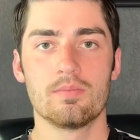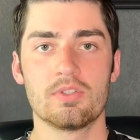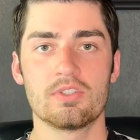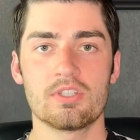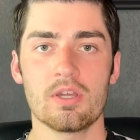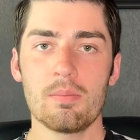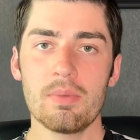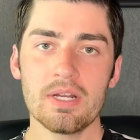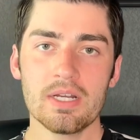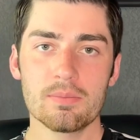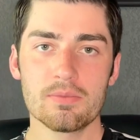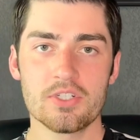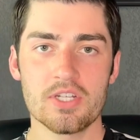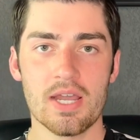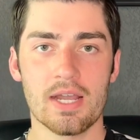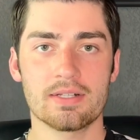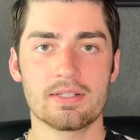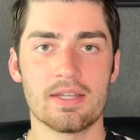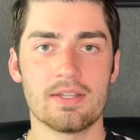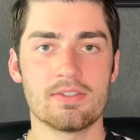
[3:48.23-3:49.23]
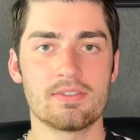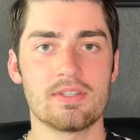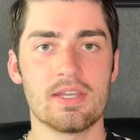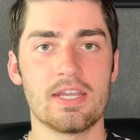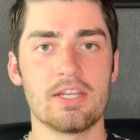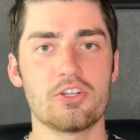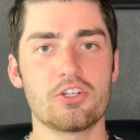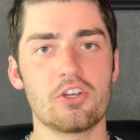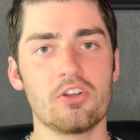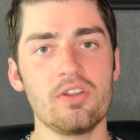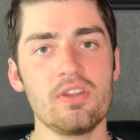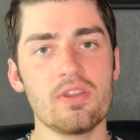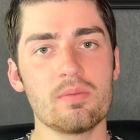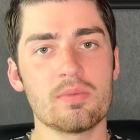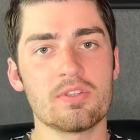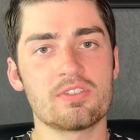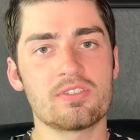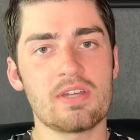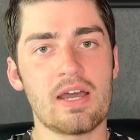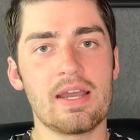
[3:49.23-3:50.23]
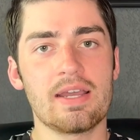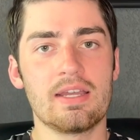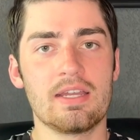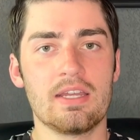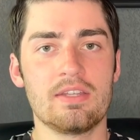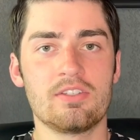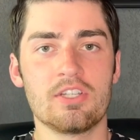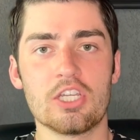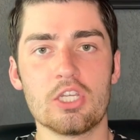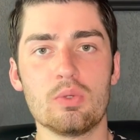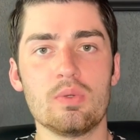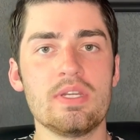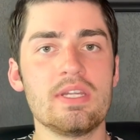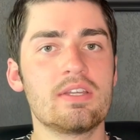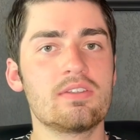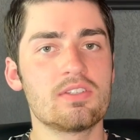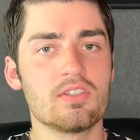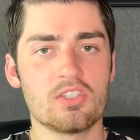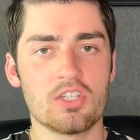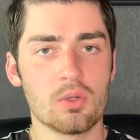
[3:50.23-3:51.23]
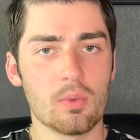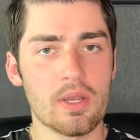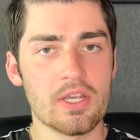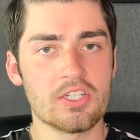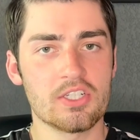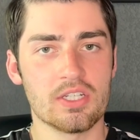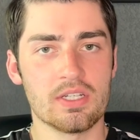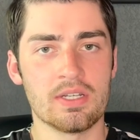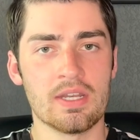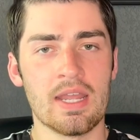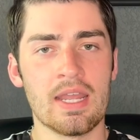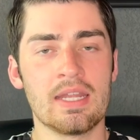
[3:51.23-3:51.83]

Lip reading: Some might object and say, surely the Messiah is a unique situation,